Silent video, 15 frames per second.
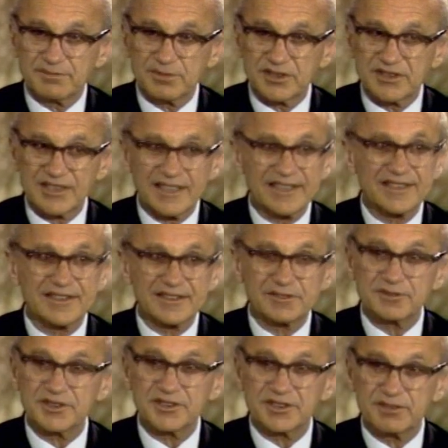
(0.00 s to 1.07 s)
been taken in
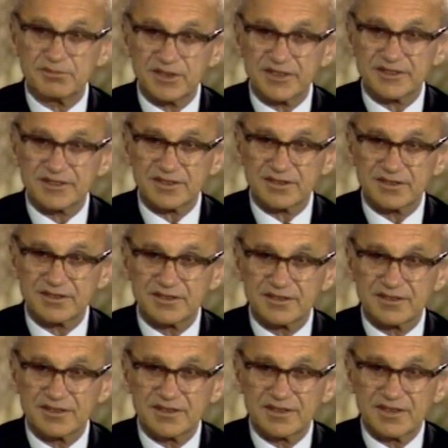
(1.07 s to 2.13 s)
recent months
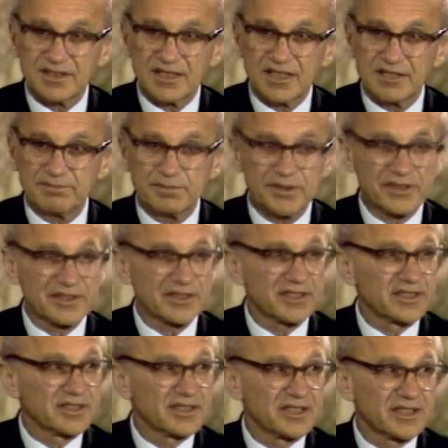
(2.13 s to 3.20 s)
have been
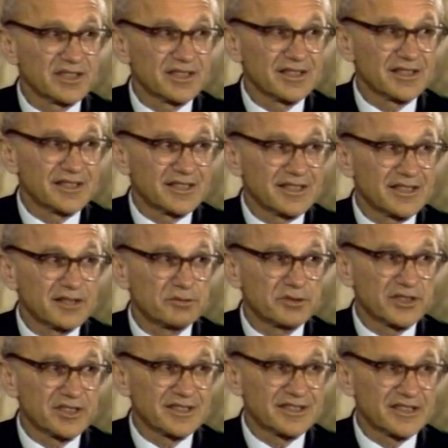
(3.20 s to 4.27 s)
the,
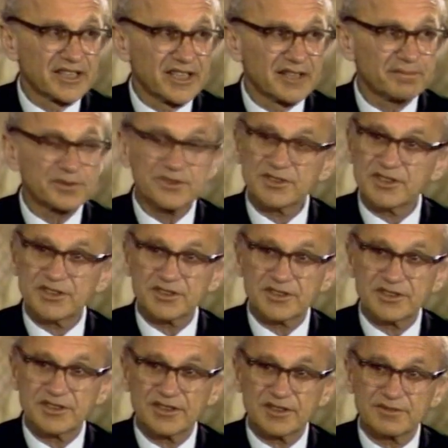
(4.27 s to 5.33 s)
the
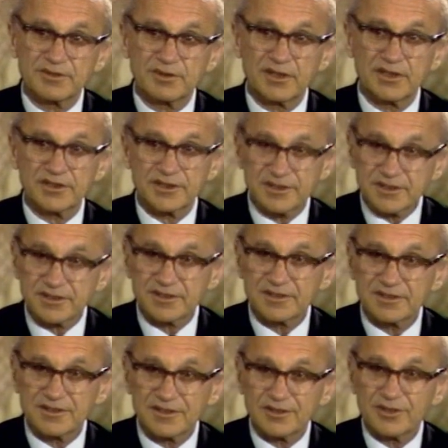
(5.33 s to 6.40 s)
imposition of quotas
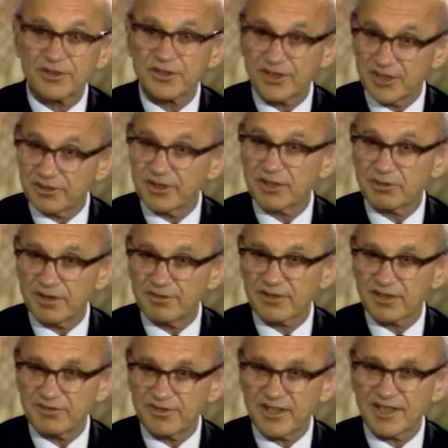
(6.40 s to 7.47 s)
or their
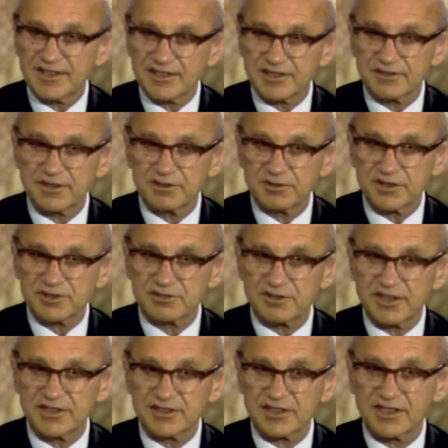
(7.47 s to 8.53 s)
equivalent voluntary
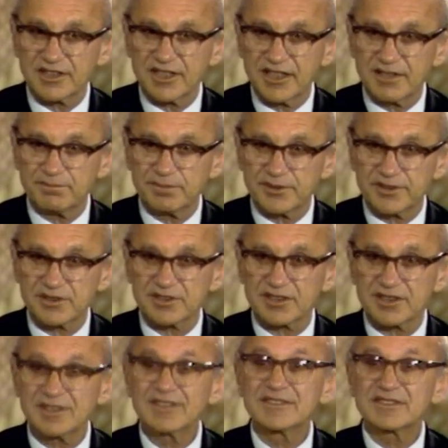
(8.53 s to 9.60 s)
restraints on the imports of
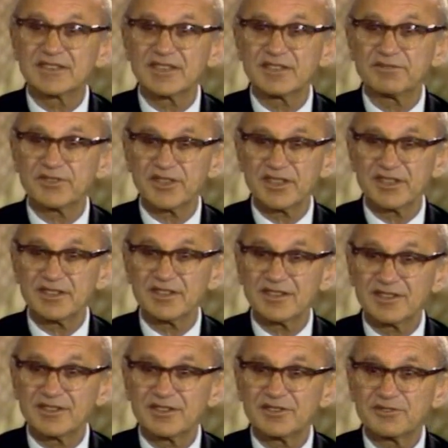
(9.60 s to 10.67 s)
TV
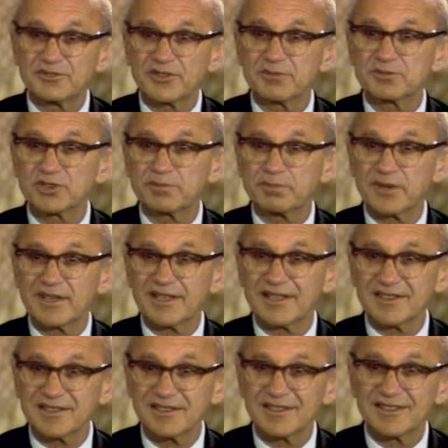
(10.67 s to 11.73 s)
from
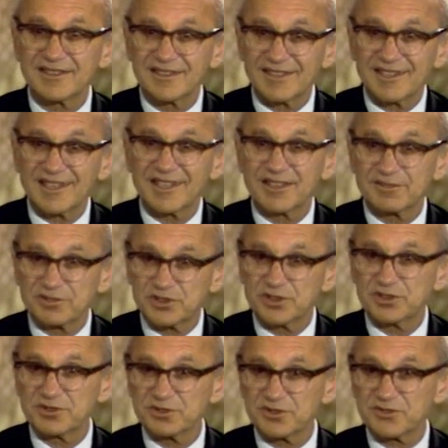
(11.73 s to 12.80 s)
Japan and of
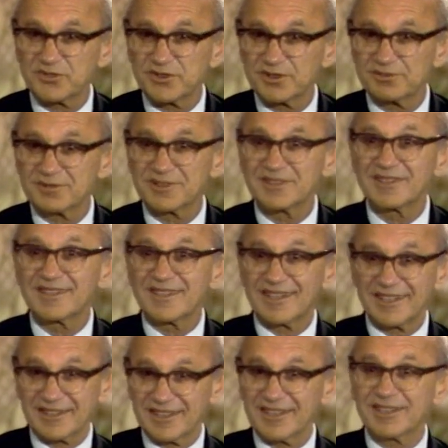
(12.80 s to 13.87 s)
shoes from,
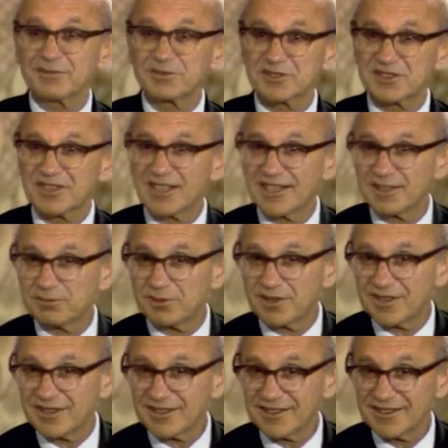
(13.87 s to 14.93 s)
I think it was
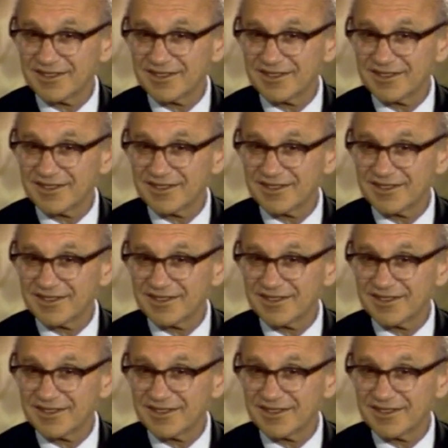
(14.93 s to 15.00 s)
Taiwan,